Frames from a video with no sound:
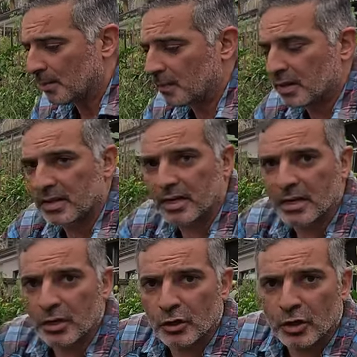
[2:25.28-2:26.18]
up
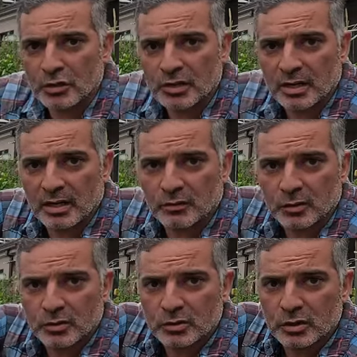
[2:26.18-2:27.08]
the nitrogen
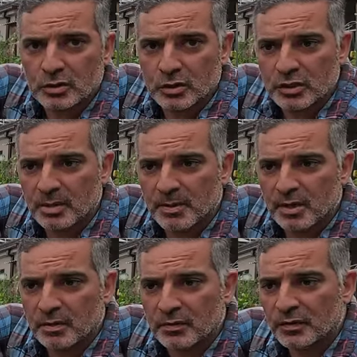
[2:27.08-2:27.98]
levels just using a bit
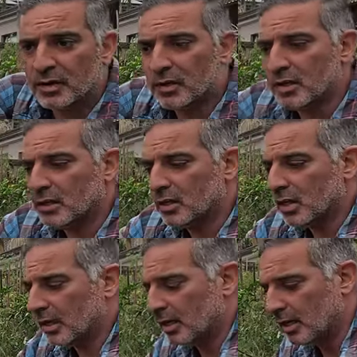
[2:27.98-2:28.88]
of
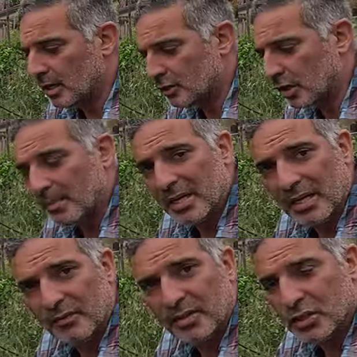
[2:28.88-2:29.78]
dynamic
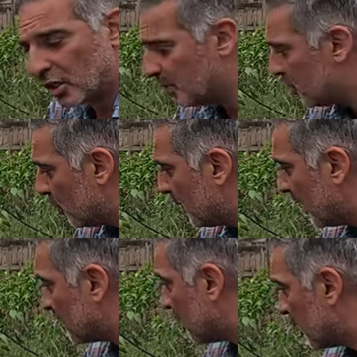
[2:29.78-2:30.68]
lifter chicken manure
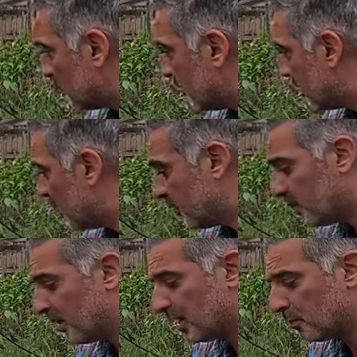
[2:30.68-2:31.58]
pellets. And I'm going to spread that over
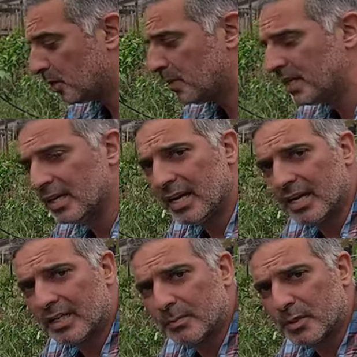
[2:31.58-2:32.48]
the bed. I'll probably
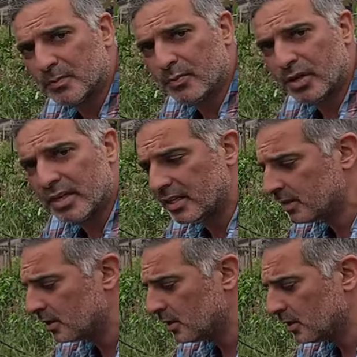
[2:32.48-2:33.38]
end up
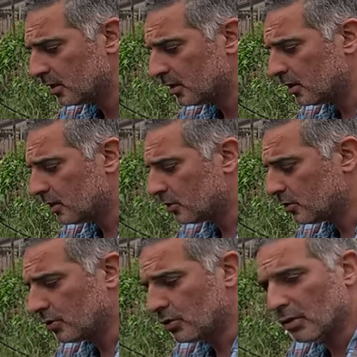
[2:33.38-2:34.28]
spreading
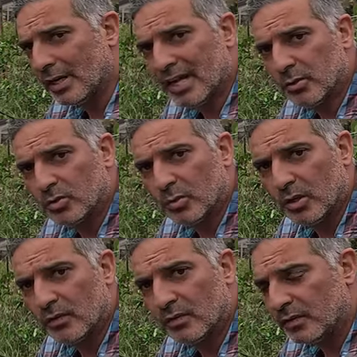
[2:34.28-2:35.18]
2 ladles
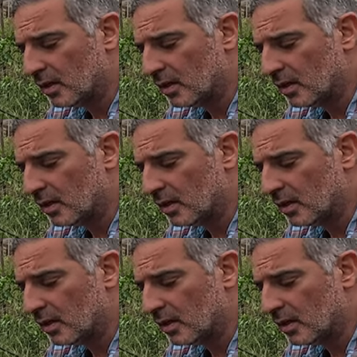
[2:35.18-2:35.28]
worth